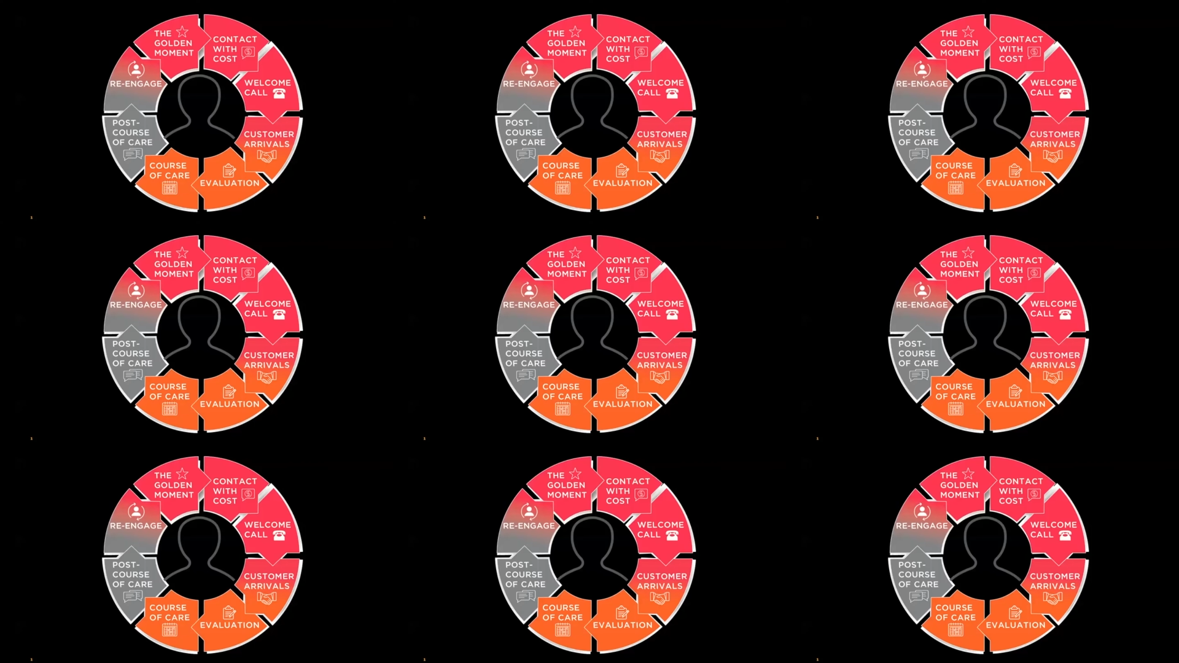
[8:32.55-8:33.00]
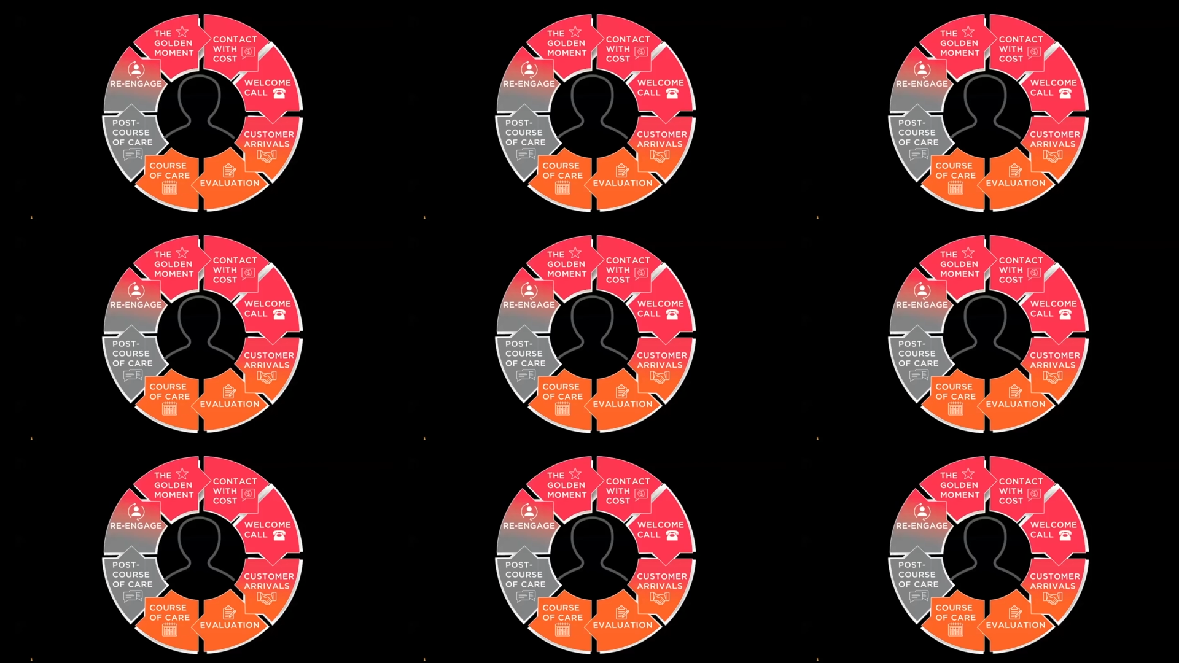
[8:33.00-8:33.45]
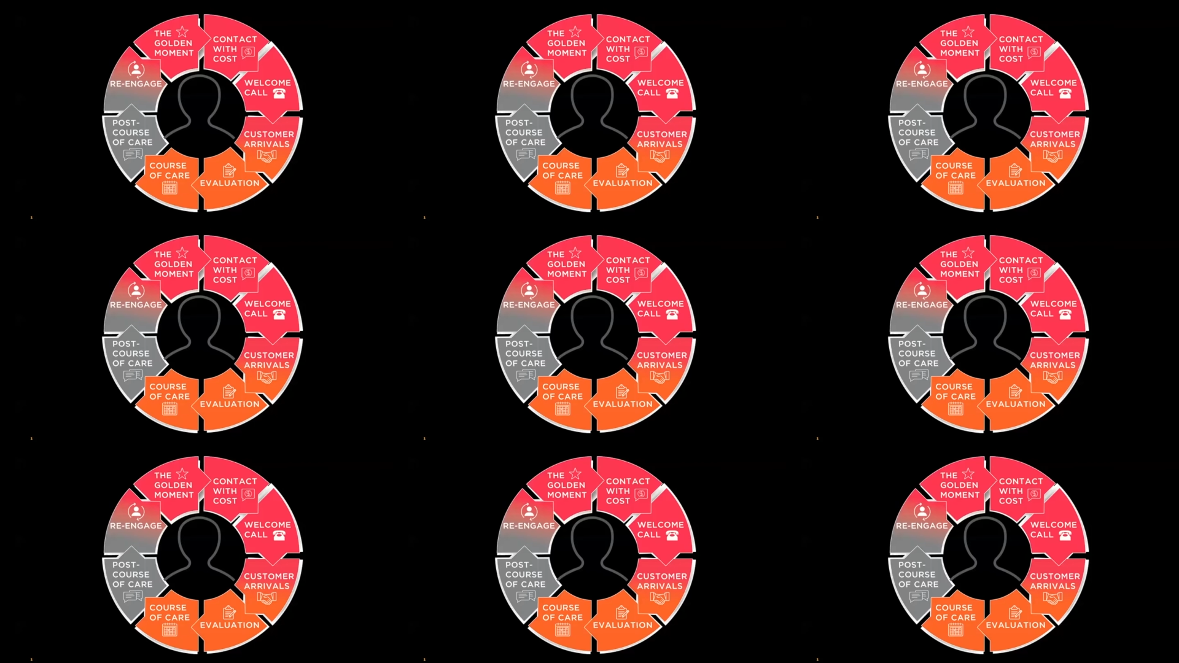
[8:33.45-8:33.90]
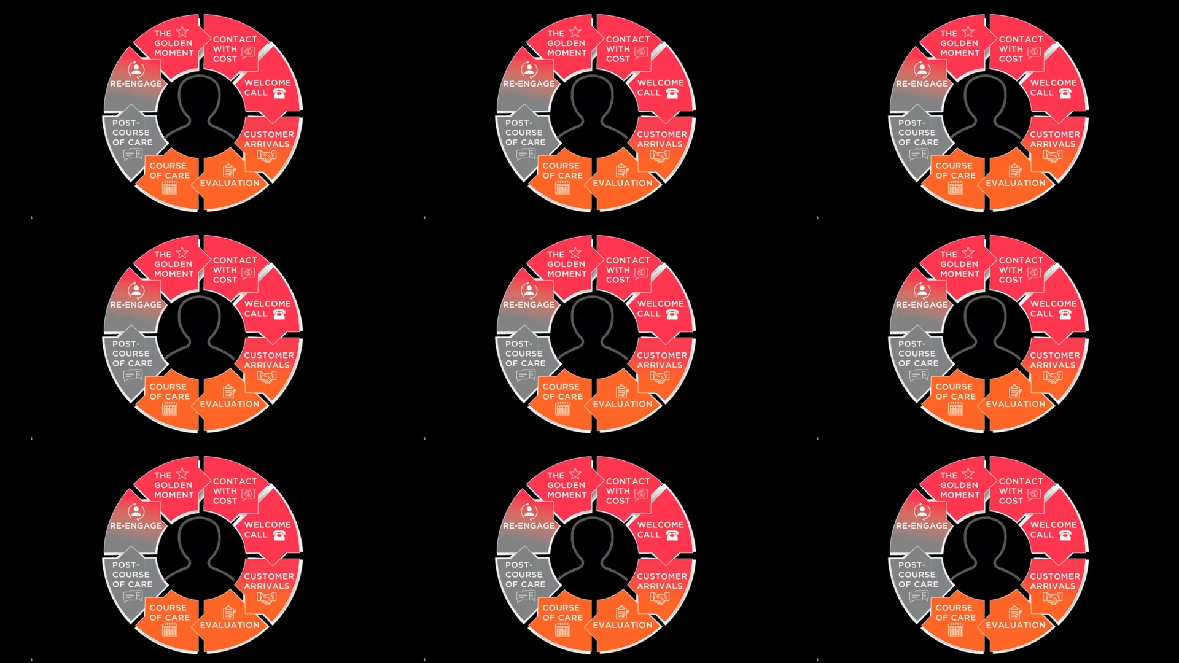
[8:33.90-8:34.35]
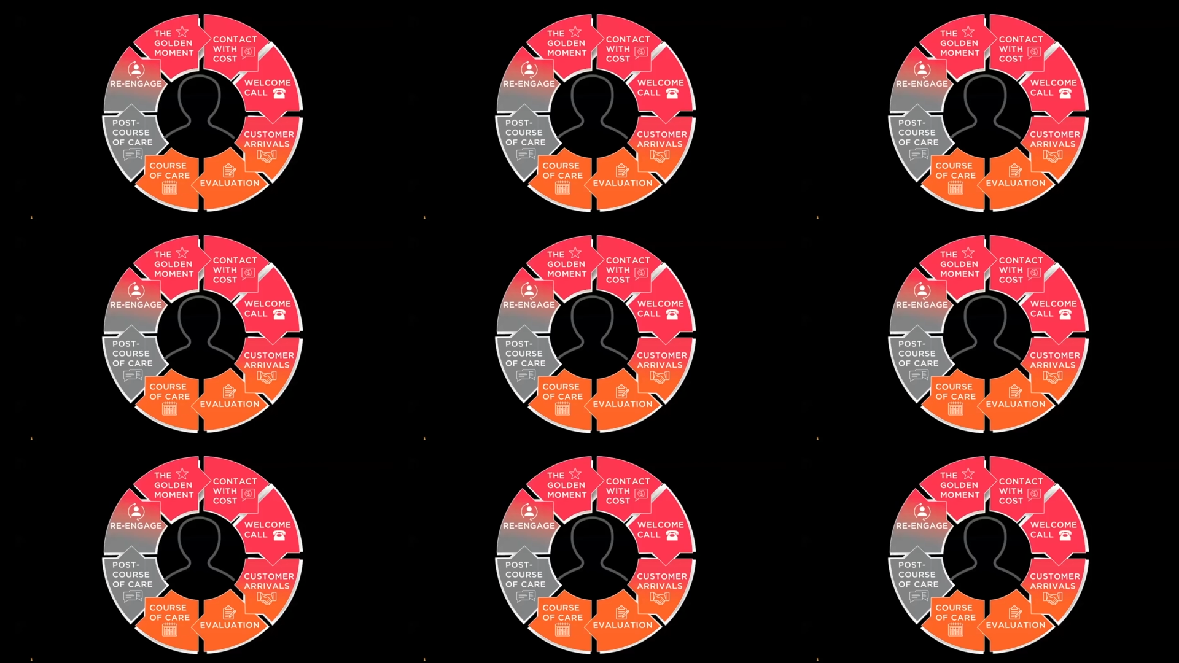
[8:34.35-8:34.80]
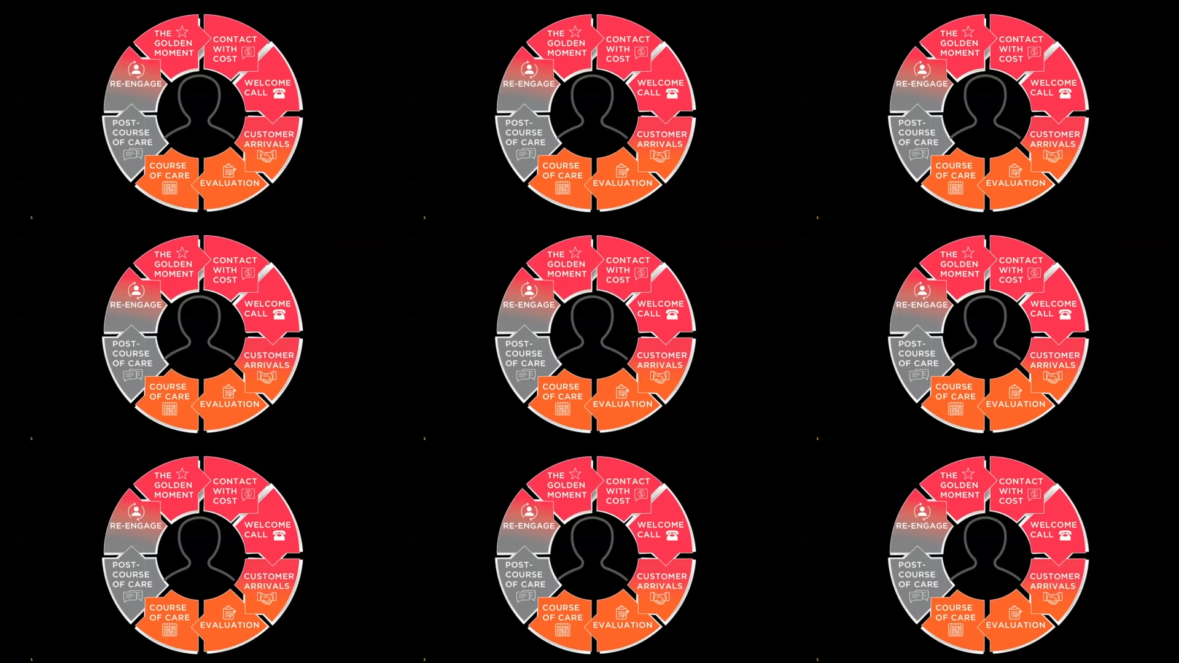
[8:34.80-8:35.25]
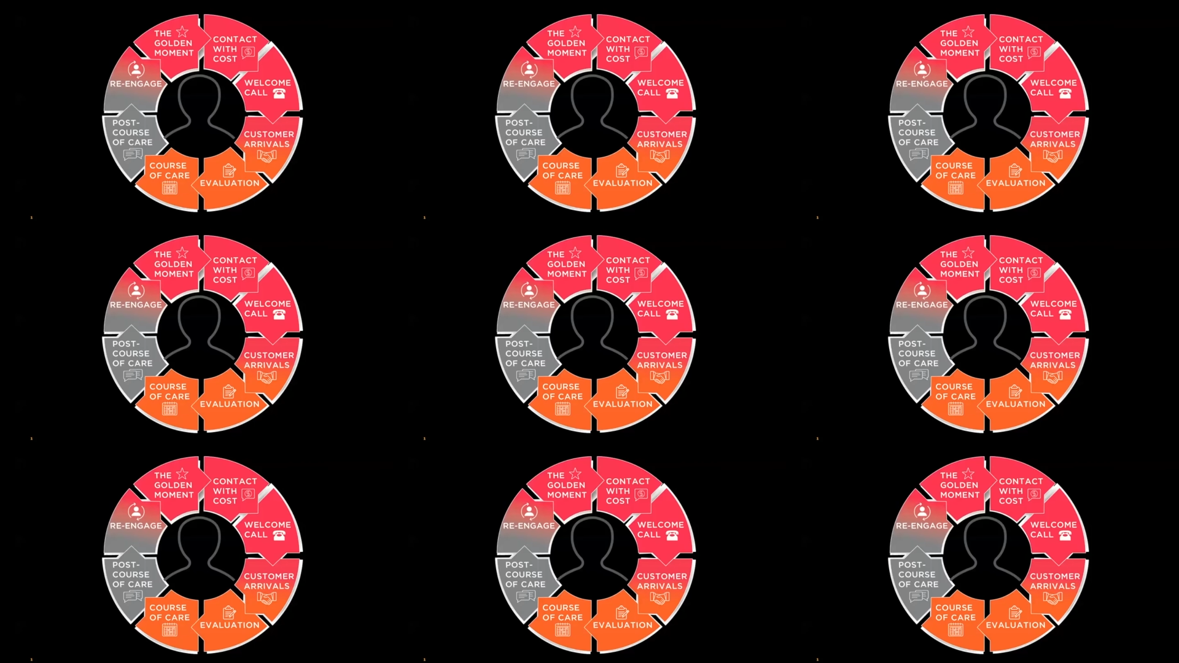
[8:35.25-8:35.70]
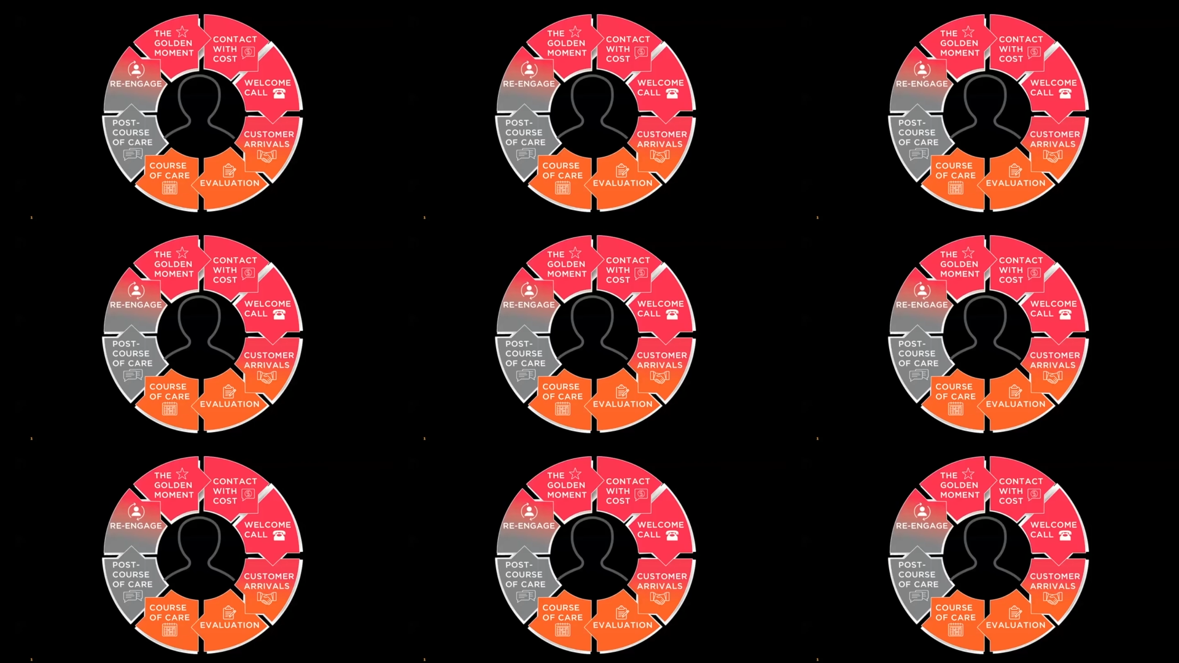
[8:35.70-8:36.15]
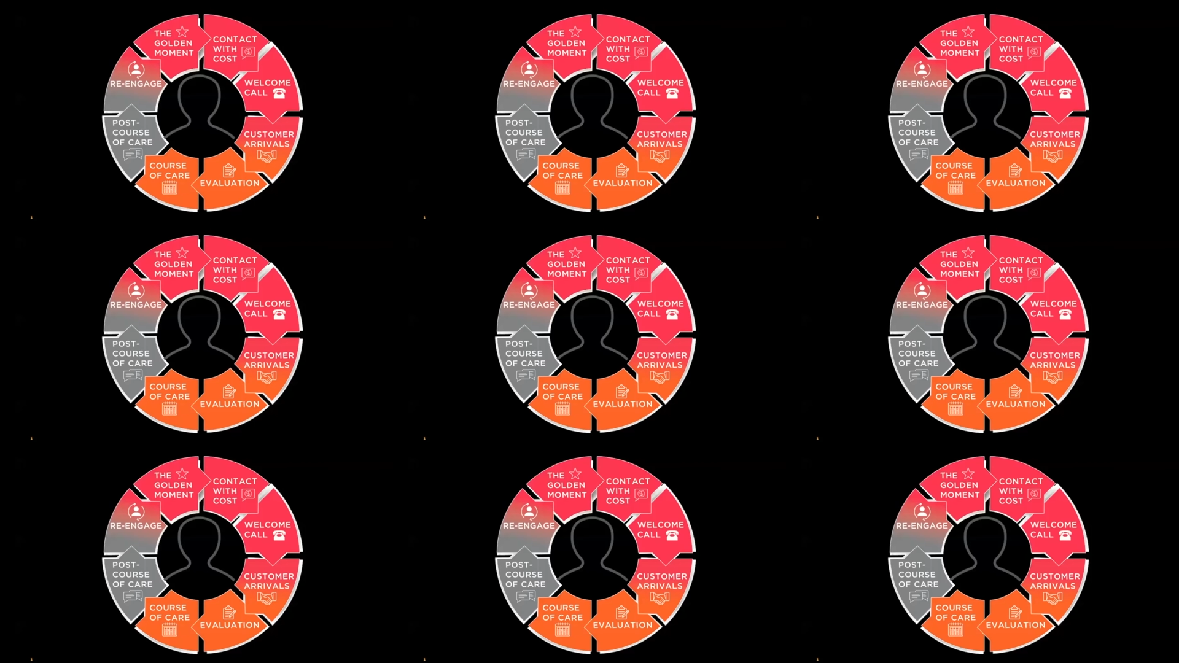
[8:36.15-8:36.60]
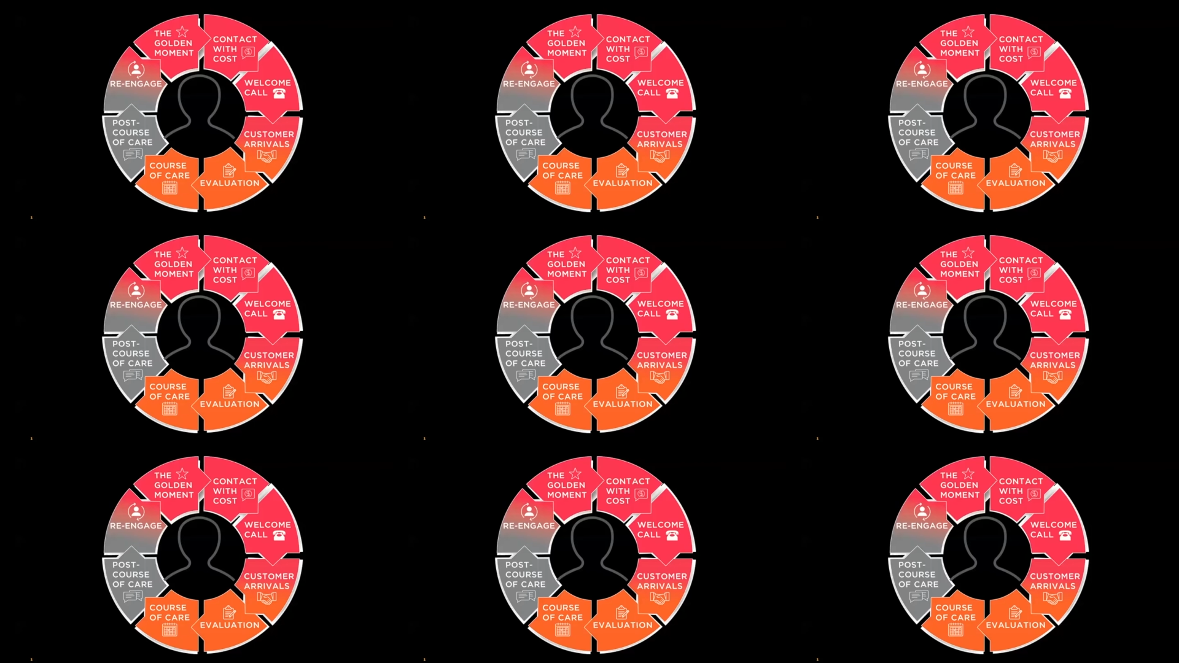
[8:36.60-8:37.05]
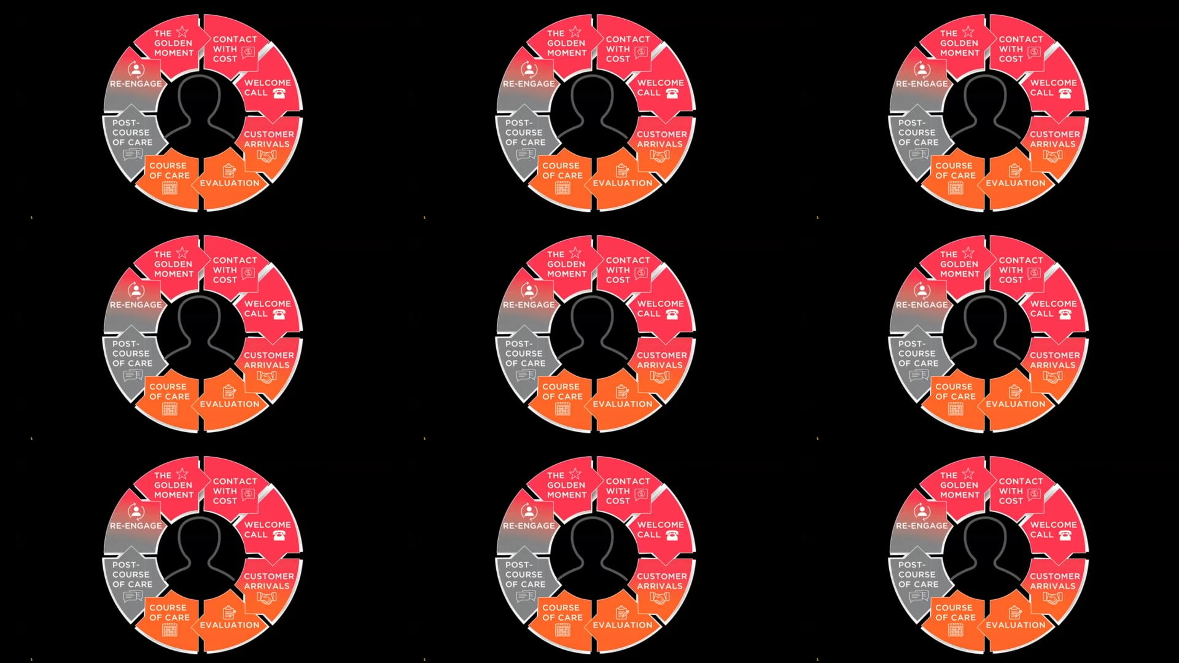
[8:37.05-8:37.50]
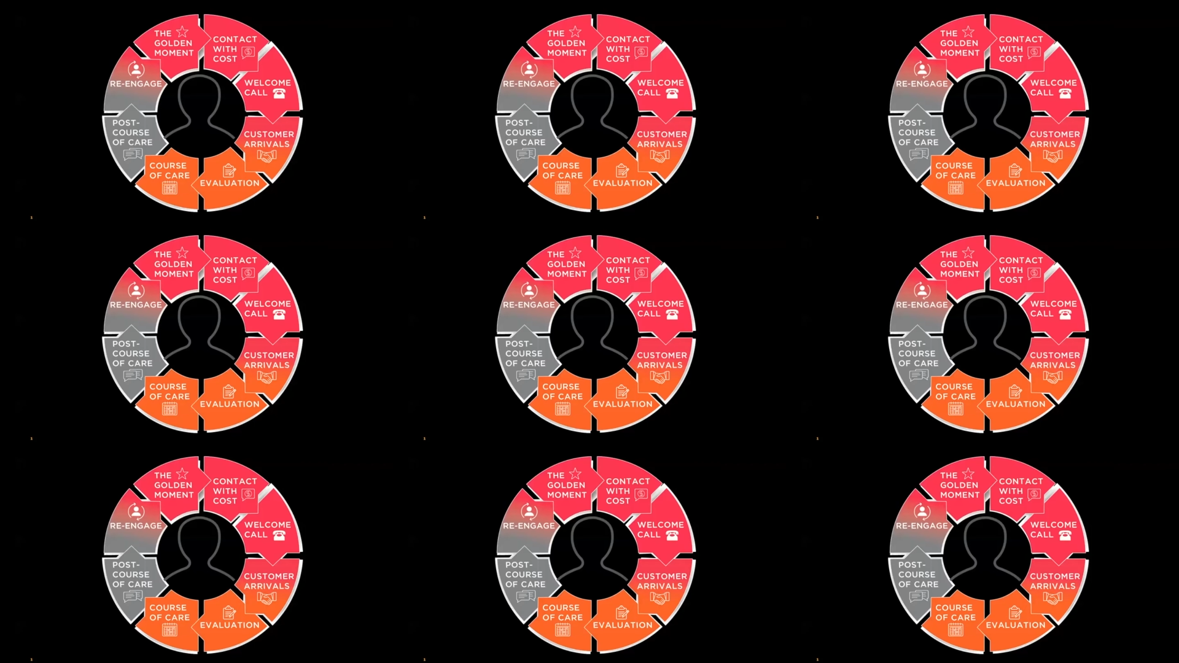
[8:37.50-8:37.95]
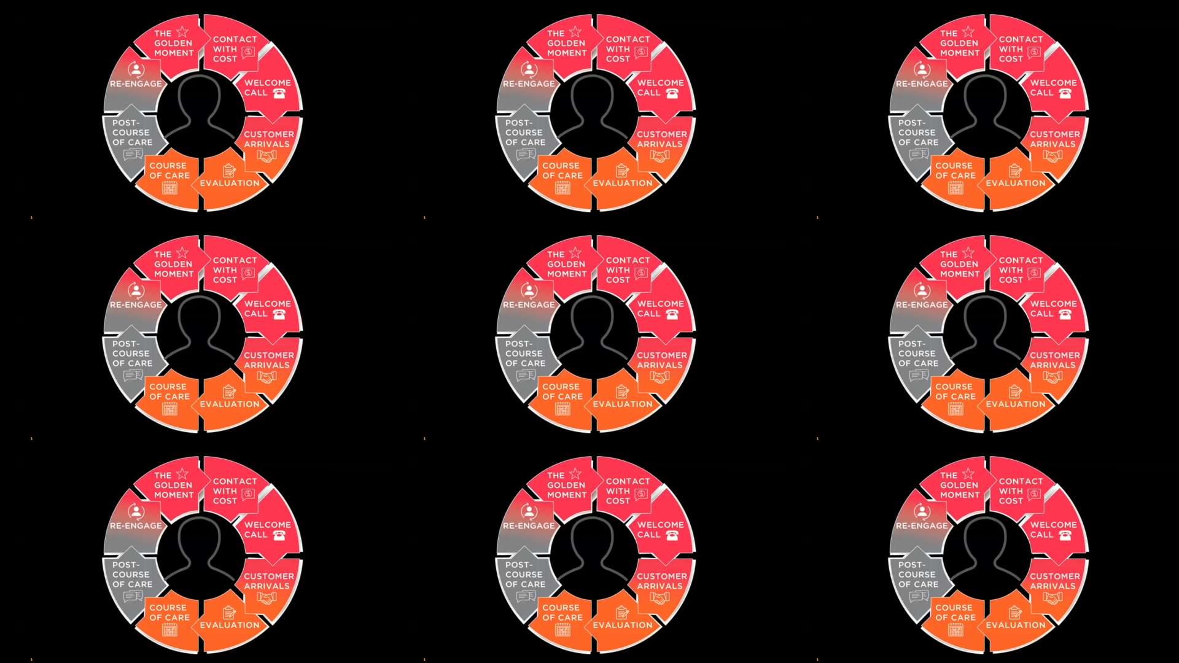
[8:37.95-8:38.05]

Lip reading: Nobody's mouth can be seen.